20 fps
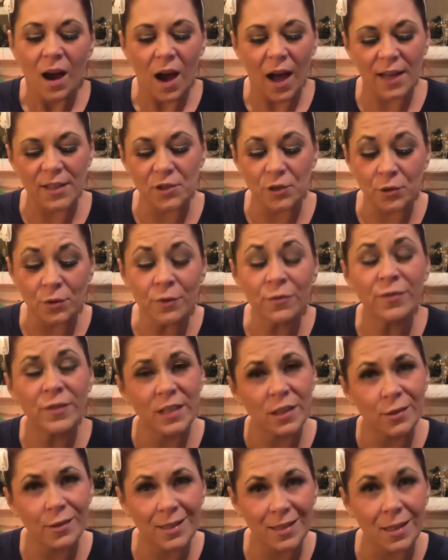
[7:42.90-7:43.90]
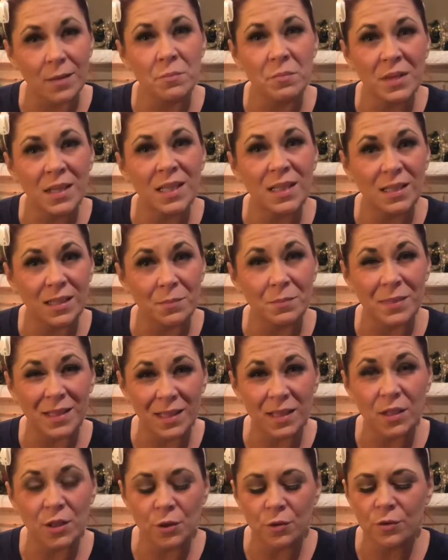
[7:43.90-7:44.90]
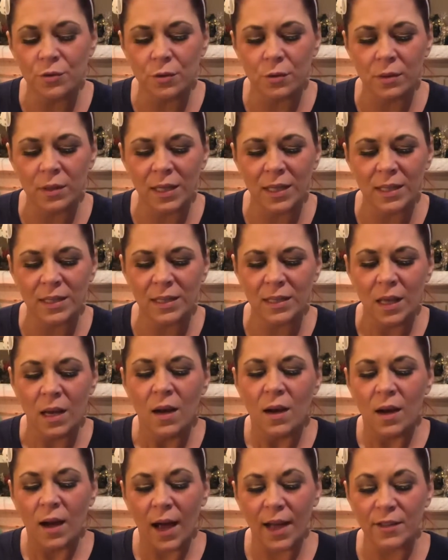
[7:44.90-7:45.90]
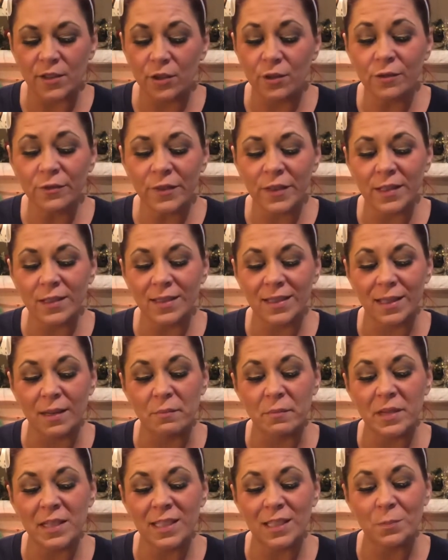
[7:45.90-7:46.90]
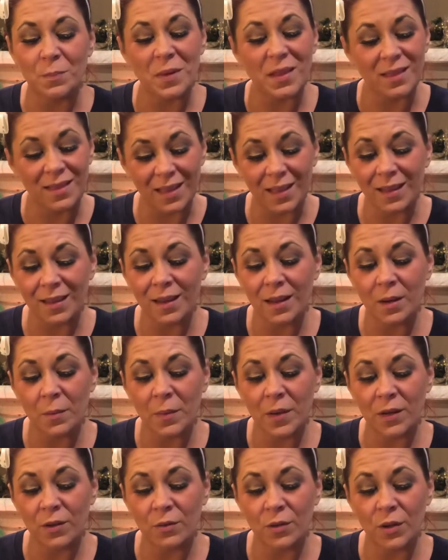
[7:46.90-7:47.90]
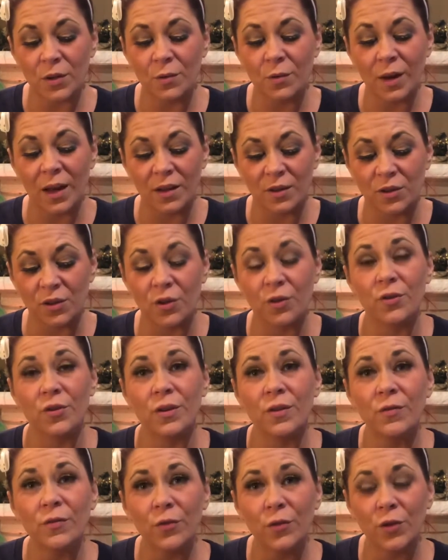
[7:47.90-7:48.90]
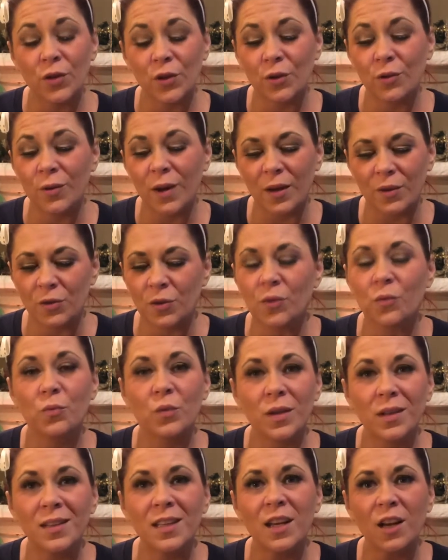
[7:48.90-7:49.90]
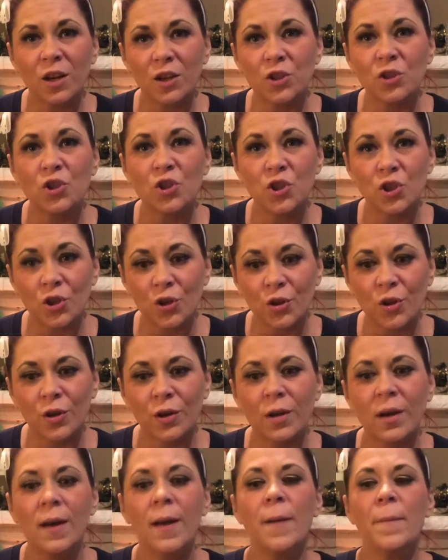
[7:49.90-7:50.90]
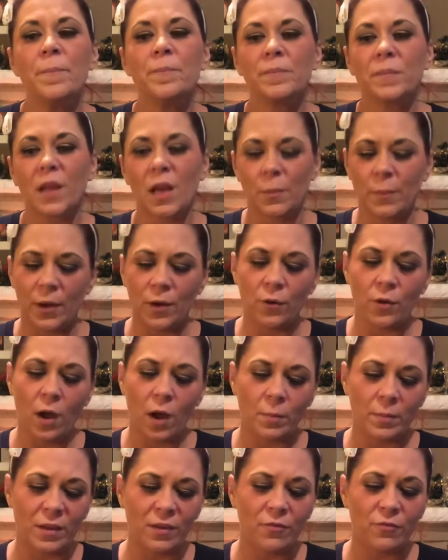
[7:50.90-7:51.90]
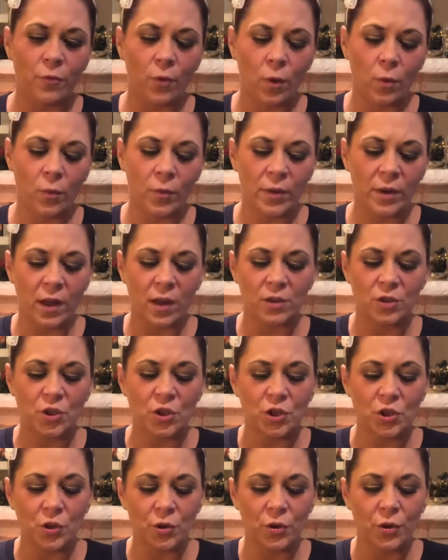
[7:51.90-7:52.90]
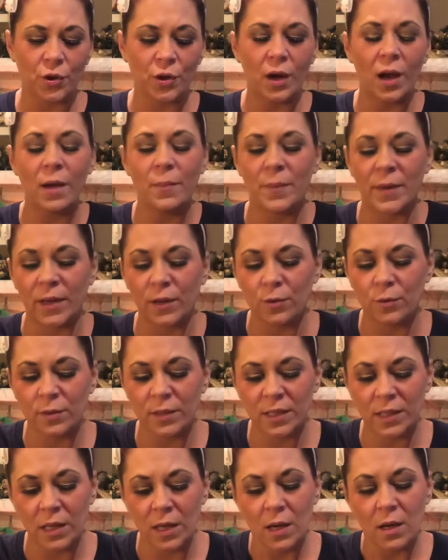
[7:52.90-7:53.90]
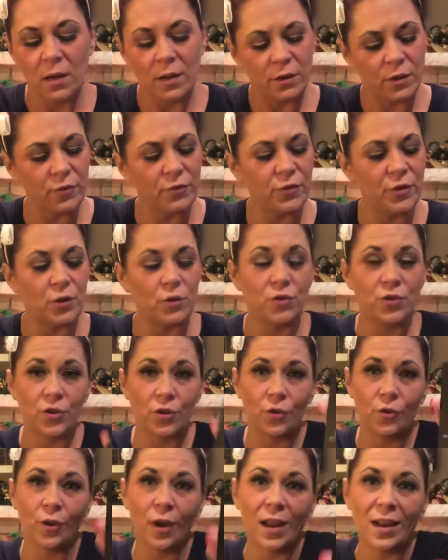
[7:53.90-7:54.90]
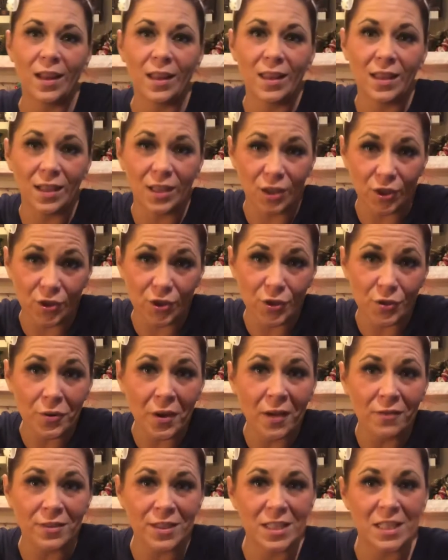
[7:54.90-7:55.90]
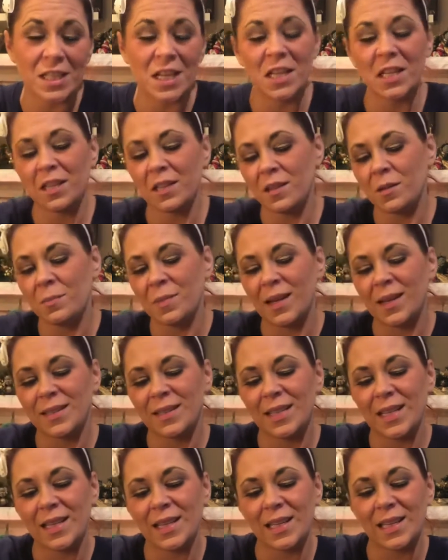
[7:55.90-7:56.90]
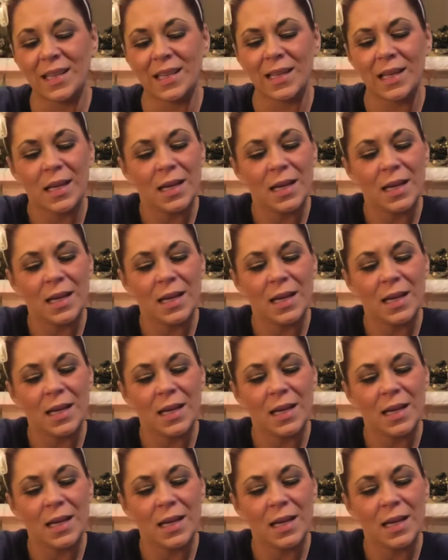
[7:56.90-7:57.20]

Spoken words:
I do feel somebody is missing you, Taurus. I do feel somebody's been thinking about you and yearning for you, and they're really unsure about coming forward, unsure about the future. And I think you do have a snake in the mix. I think